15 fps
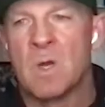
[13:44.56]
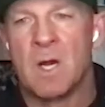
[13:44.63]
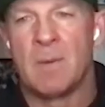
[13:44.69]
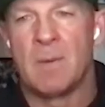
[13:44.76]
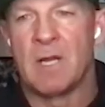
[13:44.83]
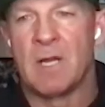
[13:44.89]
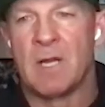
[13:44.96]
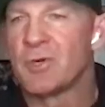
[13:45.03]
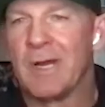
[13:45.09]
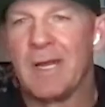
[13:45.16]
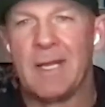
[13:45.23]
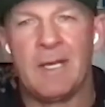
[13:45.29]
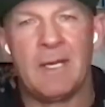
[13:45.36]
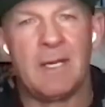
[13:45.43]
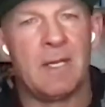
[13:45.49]
I
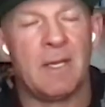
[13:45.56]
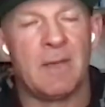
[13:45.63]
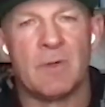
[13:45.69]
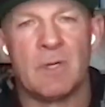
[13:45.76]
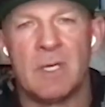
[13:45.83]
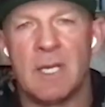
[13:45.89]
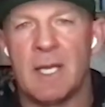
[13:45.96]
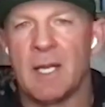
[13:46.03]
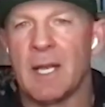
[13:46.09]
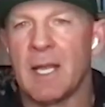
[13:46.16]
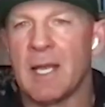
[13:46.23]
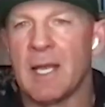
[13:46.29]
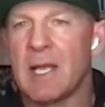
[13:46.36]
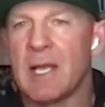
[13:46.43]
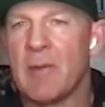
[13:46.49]
trained every day
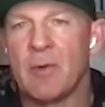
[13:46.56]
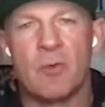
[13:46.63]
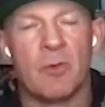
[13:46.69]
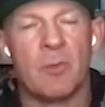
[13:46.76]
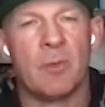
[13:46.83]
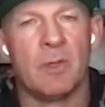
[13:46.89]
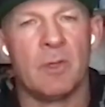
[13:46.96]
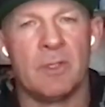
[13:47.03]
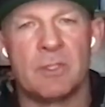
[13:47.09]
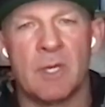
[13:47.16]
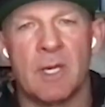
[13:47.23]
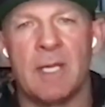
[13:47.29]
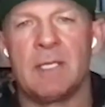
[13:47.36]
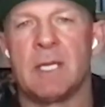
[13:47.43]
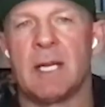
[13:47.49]
like I would normally
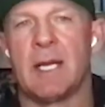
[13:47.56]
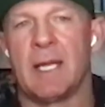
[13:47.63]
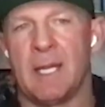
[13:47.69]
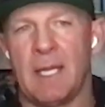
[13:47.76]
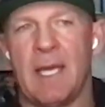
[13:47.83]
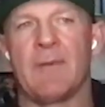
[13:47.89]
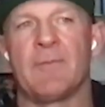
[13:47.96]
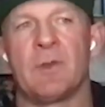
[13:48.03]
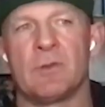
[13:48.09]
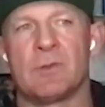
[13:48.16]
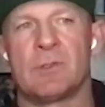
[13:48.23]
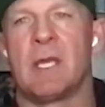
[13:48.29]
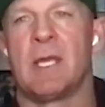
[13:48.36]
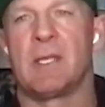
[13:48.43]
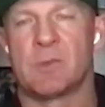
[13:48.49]
train. Did I have those
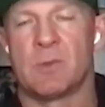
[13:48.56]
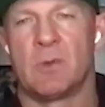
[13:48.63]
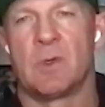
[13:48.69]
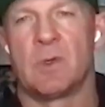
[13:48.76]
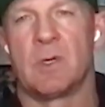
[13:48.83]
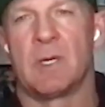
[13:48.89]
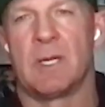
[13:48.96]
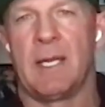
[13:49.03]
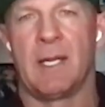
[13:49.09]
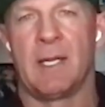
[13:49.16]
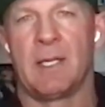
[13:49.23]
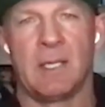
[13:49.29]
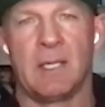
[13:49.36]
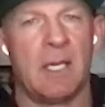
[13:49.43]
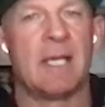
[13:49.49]
days where I had
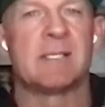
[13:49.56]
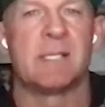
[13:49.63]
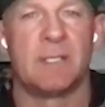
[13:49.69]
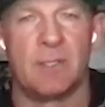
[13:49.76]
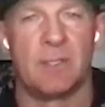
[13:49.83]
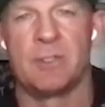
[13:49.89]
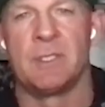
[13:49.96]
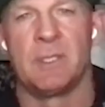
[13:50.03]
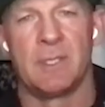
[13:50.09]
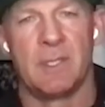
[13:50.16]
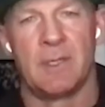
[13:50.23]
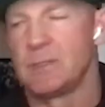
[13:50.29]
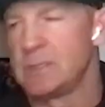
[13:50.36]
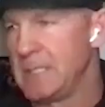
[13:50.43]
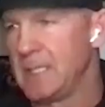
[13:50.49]
a little less energy than
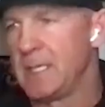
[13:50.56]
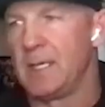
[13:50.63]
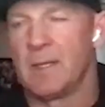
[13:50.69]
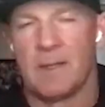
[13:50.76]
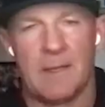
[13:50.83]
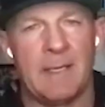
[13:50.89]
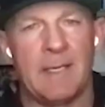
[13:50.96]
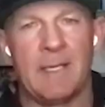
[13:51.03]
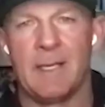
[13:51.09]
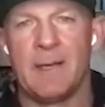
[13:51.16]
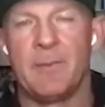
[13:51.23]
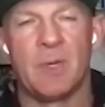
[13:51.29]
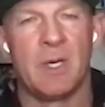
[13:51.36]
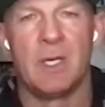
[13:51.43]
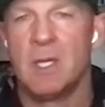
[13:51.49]
others? Yeah, I
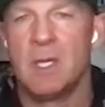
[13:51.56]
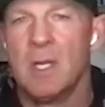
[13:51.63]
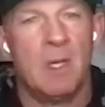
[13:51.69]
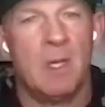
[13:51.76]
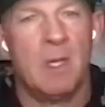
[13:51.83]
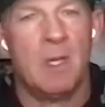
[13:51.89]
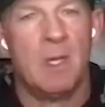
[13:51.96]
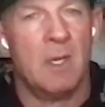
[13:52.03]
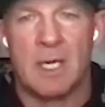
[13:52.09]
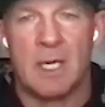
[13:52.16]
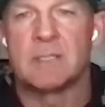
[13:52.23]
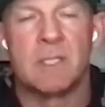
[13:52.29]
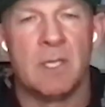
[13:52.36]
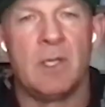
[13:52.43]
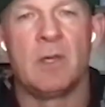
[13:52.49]
did, but I
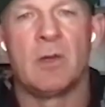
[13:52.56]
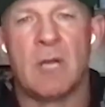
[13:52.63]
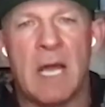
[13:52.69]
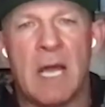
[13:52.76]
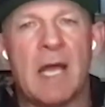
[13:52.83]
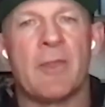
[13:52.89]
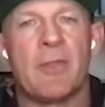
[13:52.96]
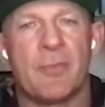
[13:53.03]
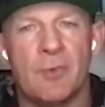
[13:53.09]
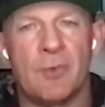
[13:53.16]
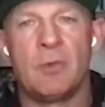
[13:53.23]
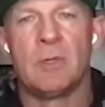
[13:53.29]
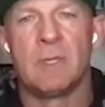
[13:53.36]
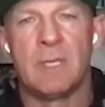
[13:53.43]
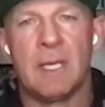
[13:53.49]
still got
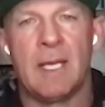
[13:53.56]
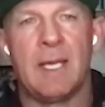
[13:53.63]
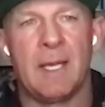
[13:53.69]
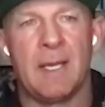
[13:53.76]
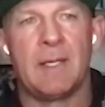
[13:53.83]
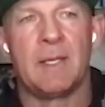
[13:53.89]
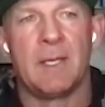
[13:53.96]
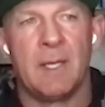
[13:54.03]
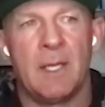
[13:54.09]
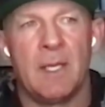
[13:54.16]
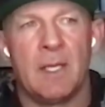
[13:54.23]
through it. And